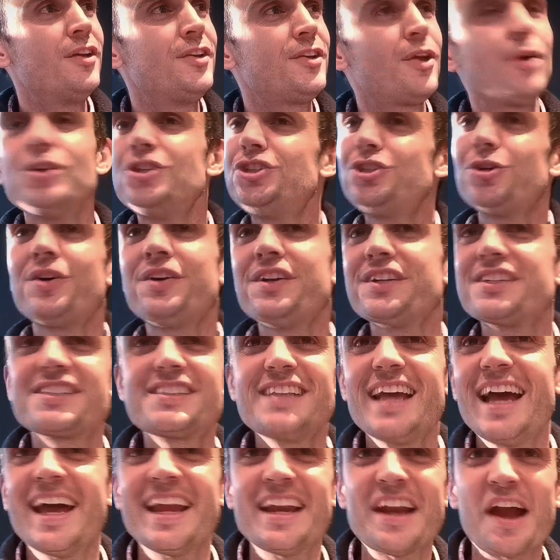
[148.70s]
"Don't you
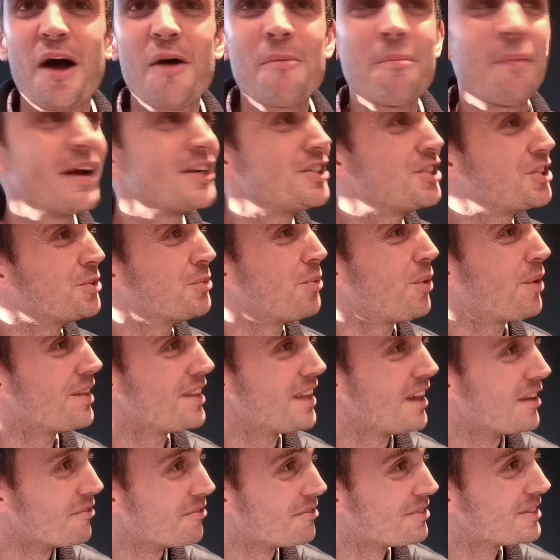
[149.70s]
understand how much you are
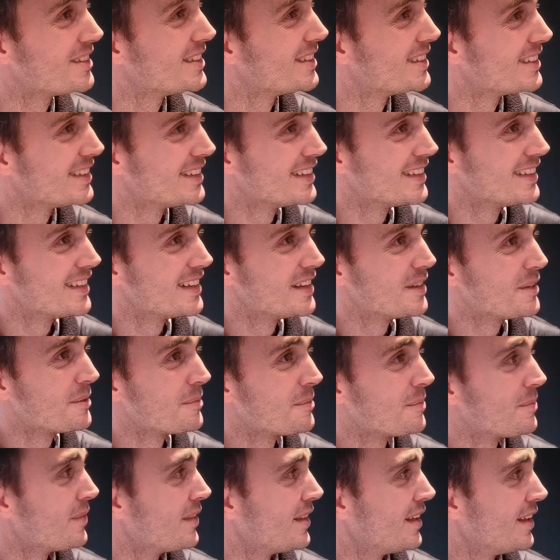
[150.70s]
loved?
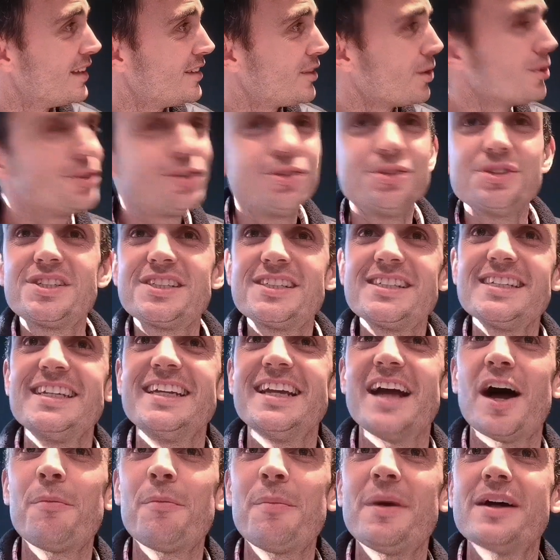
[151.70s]
Don't you
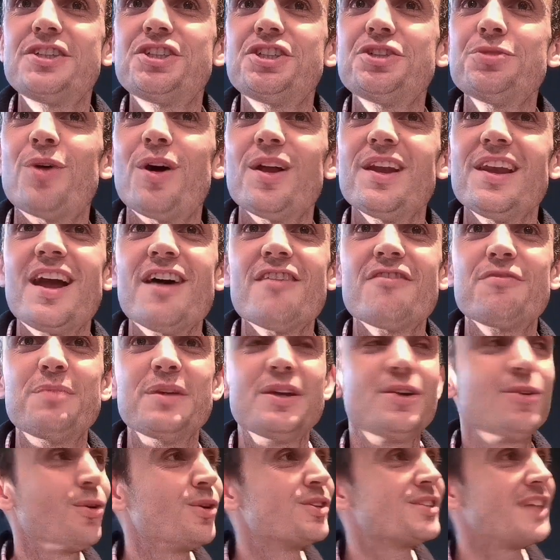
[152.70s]
see how much you are loved?
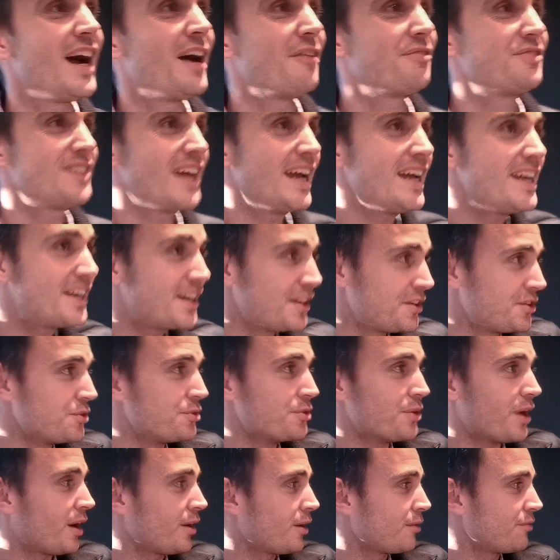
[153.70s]
Because I've taken
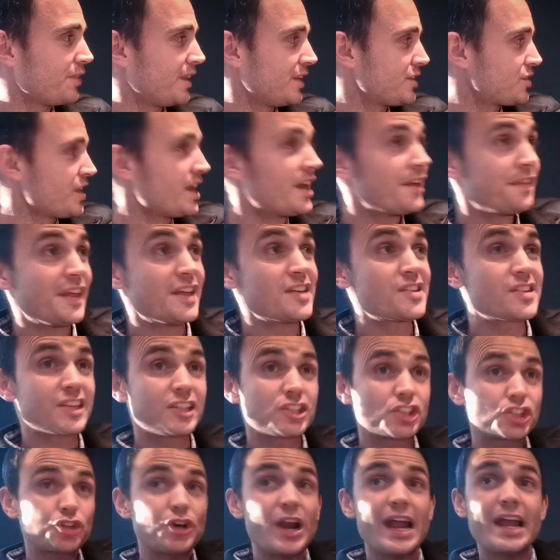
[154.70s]
you out of this. There's a
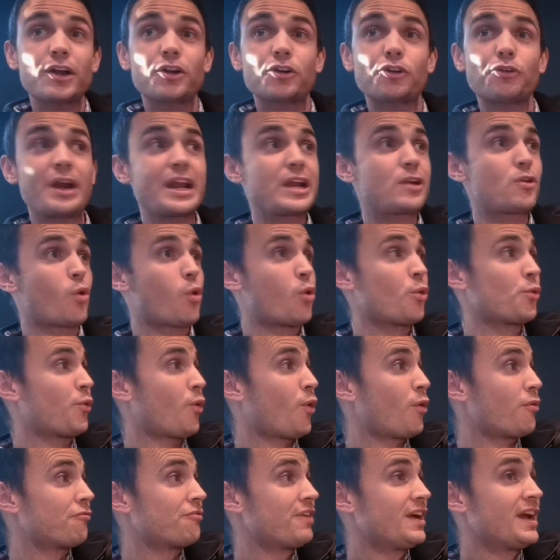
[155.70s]
track record
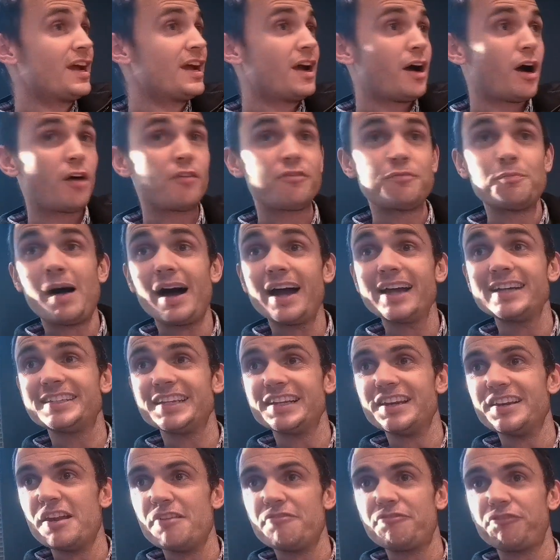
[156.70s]
of my
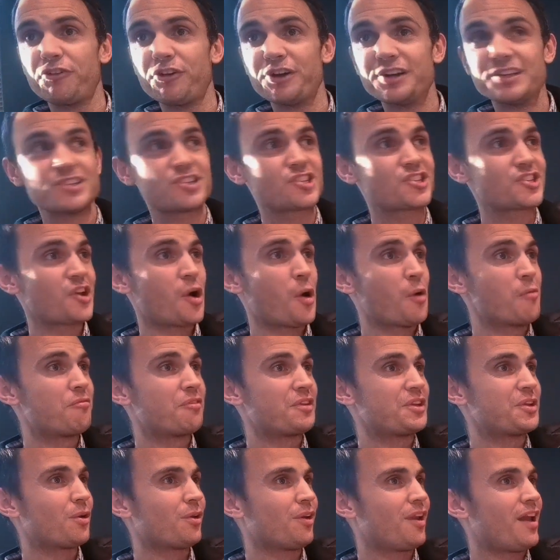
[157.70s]
deliverance over
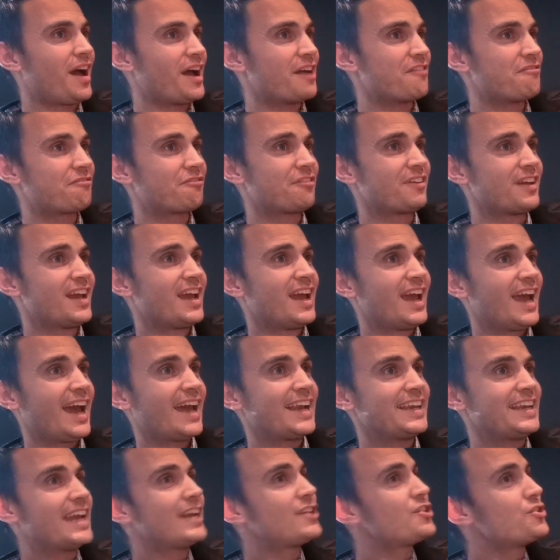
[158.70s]
your life.
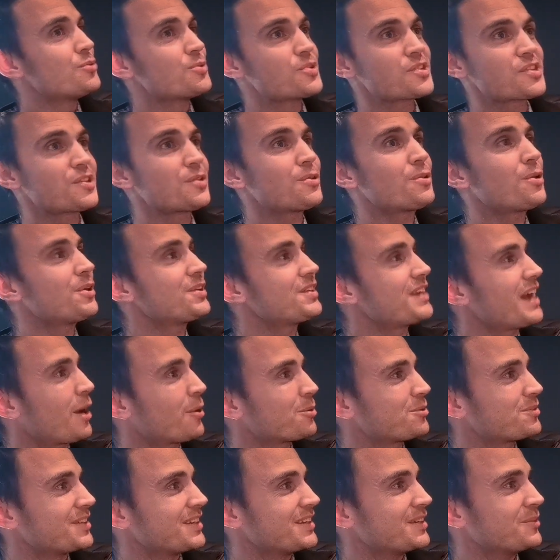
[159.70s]
And yet you still are
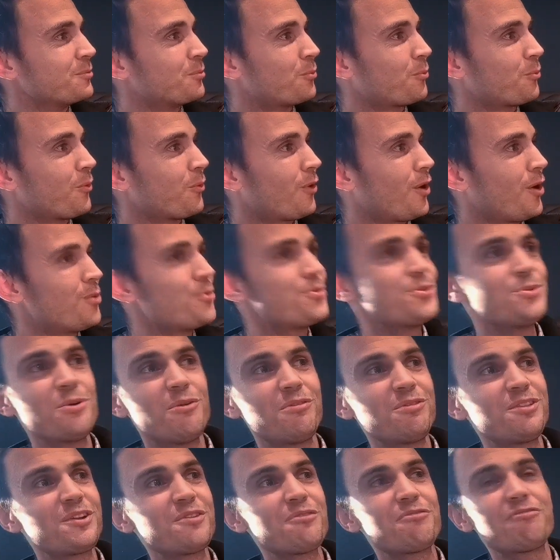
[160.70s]
doubting. Oh, you
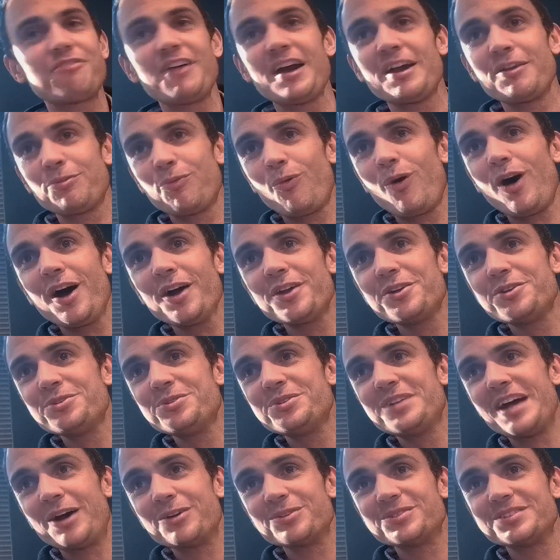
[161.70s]
of little faith, why are you
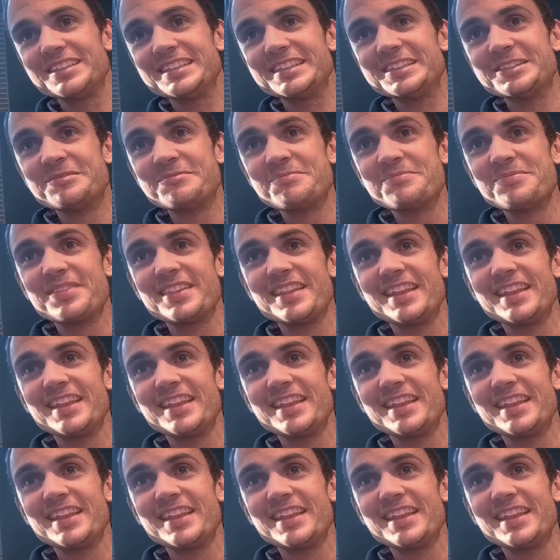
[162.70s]
doubting?